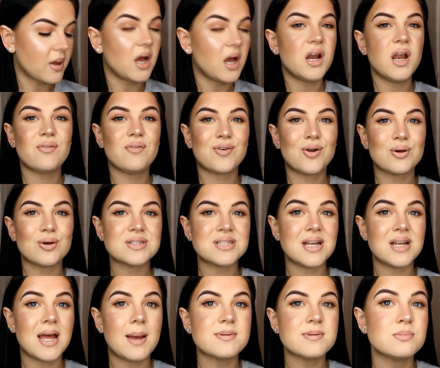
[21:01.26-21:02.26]
I love
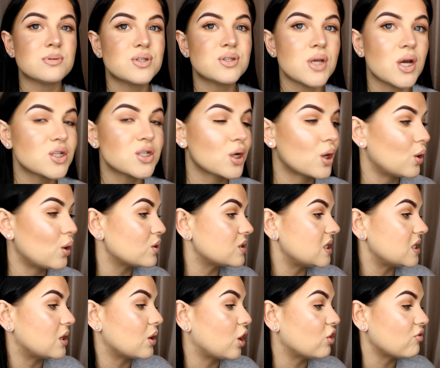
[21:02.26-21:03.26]
glossy lips. I'm such a
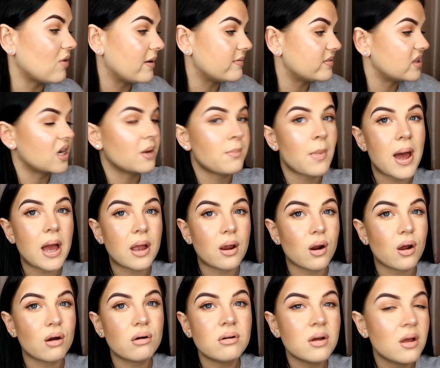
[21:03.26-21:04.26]
glossy girl rather than a matte
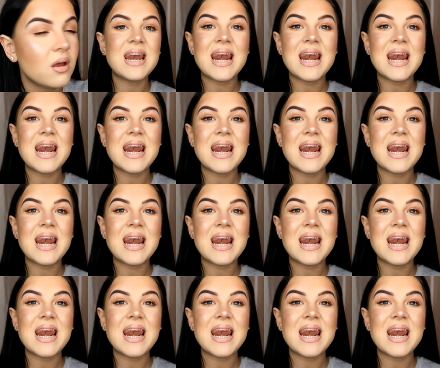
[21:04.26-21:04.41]
girl.